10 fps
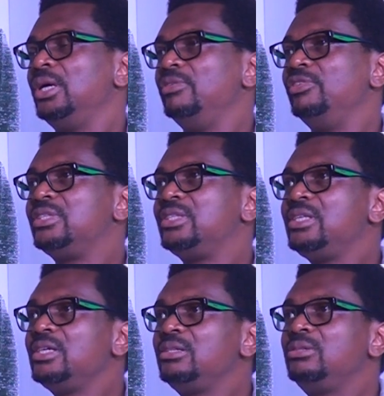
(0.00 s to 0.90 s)
If he's
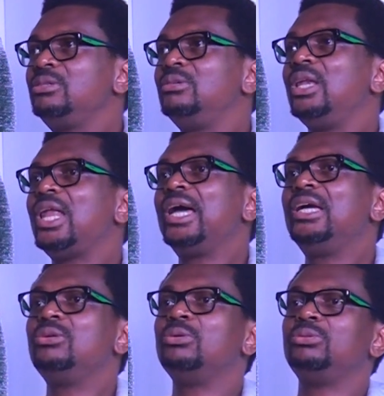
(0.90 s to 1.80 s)
still
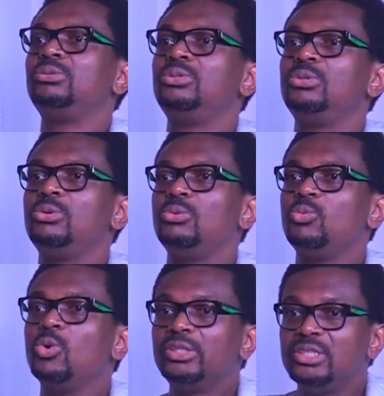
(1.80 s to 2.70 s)
relying on
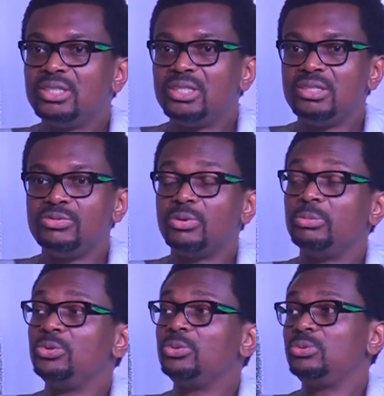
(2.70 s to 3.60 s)
what he sees
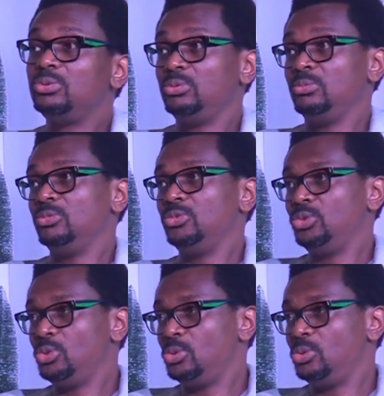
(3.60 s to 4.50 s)
from you
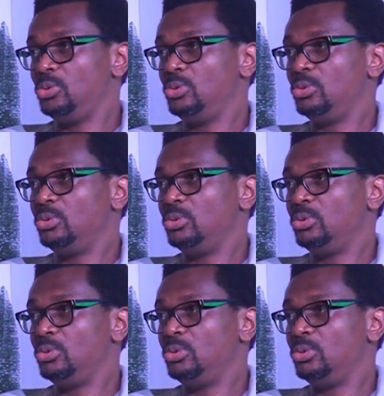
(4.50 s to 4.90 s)
to